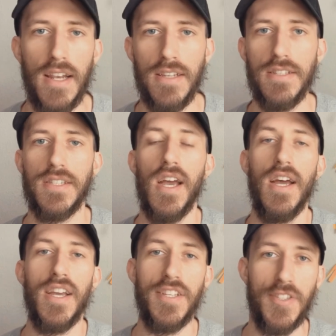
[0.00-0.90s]
He's
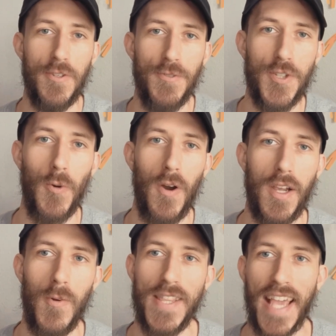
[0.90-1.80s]
used to
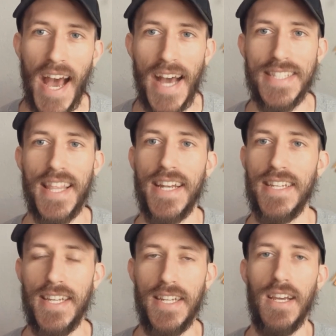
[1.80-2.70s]
working with guys that
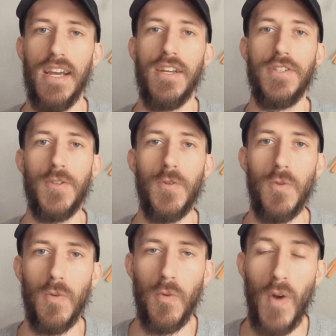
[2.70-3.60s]
need to
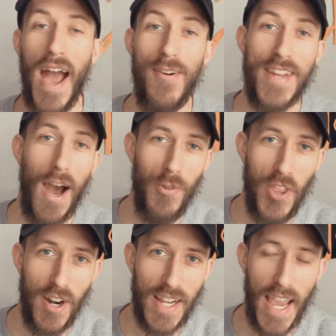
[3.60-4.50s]
round out
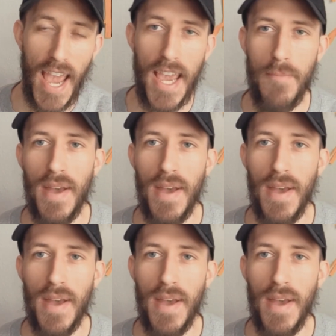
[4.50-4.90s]
their game.